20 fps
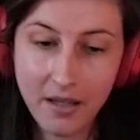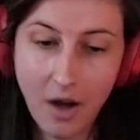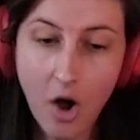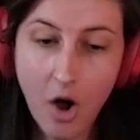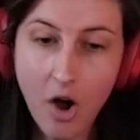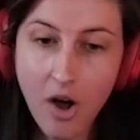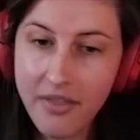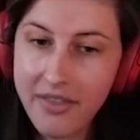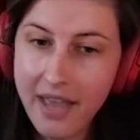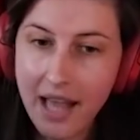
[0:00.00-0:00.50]

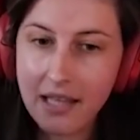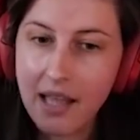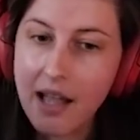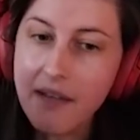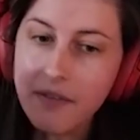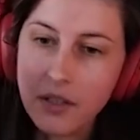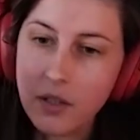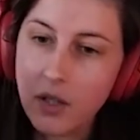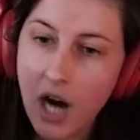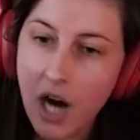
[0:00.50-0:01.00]
on that
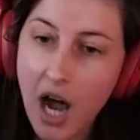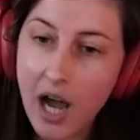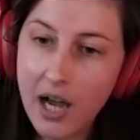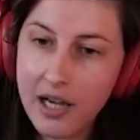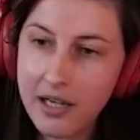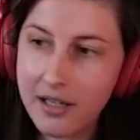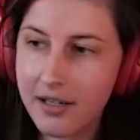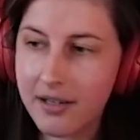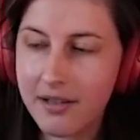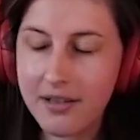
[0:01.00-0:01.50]
level or
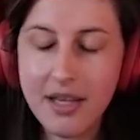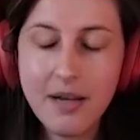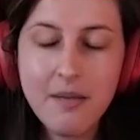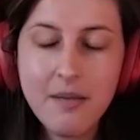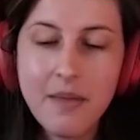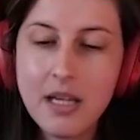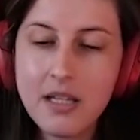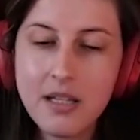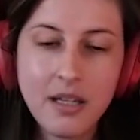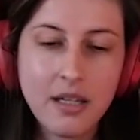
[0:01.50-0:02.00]
higher, then it
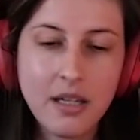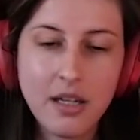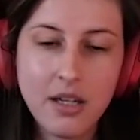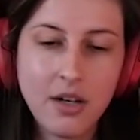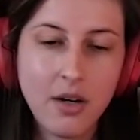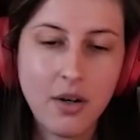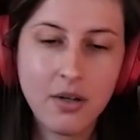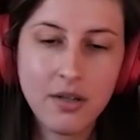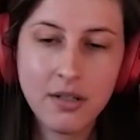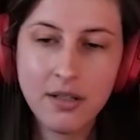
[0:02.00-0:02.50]
makes, you
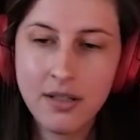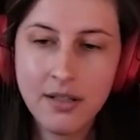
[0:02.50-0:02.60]
know,